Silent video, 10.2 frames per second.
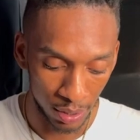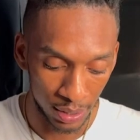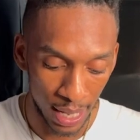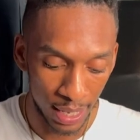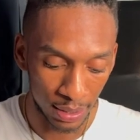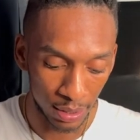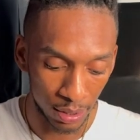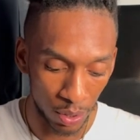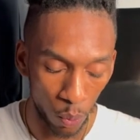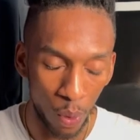
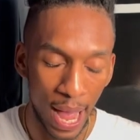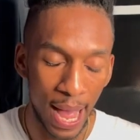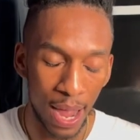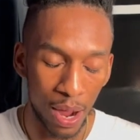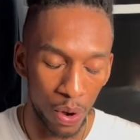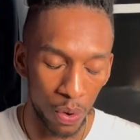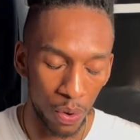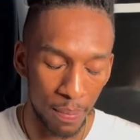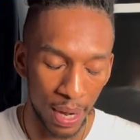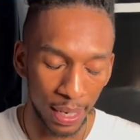Yes. Wow.
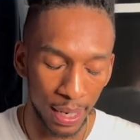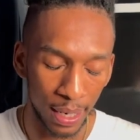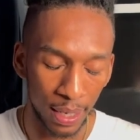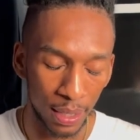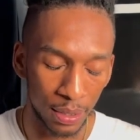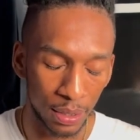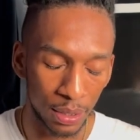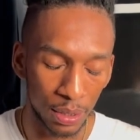Oh my gosh.